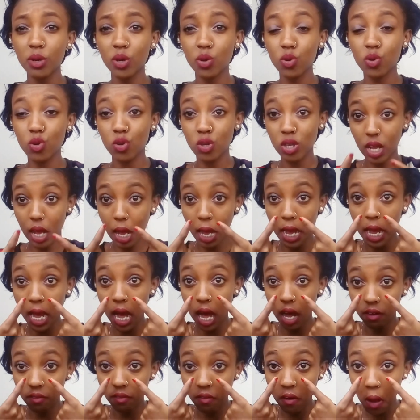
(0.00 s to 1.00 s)
because I
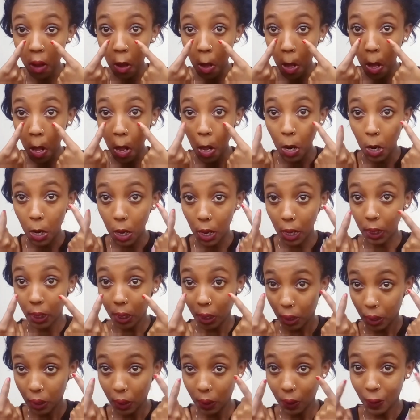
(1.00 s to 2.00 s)
have
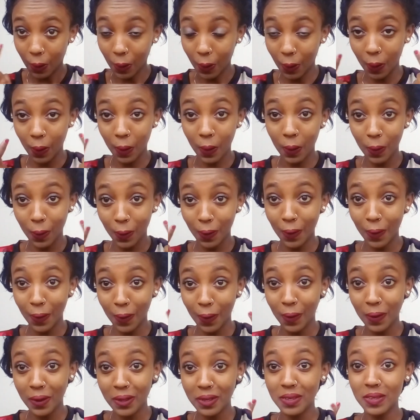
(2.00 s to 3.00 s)
like
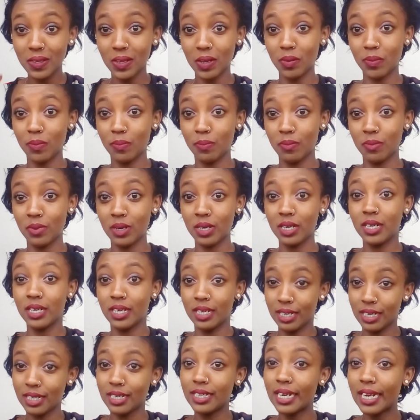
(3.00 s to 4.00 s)
some
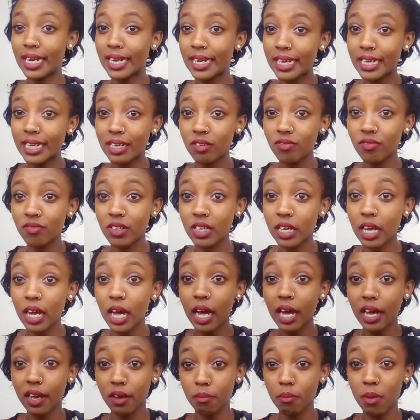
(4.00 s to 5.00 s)
really
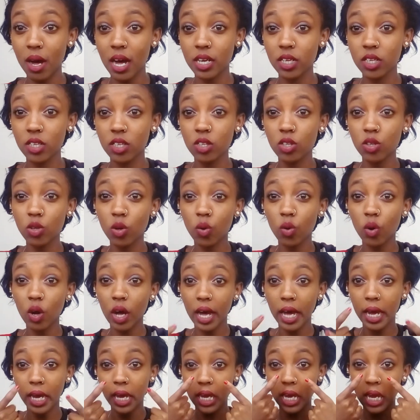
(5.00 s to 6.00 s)
heavy eye bags,
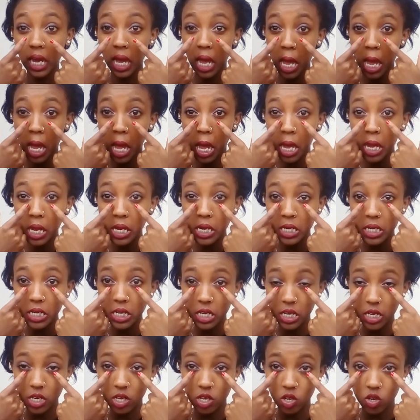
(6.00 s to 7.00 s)
so I
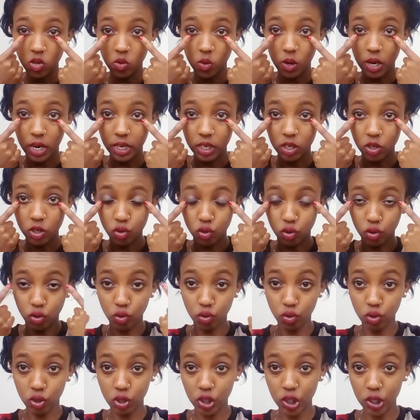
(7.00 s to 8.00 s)
tend to like
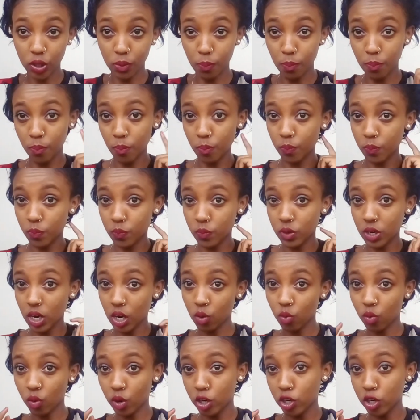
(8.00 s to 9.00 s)
to use the
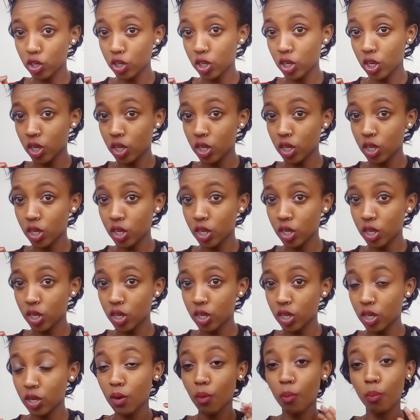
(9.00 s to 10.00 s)
dark one
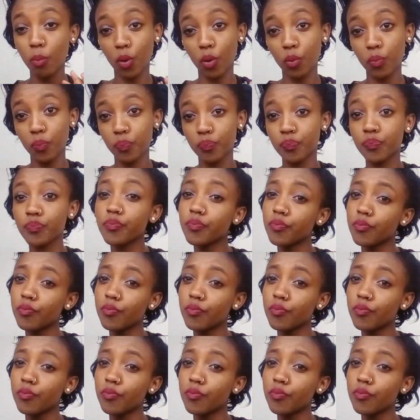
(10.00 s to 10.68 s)
more.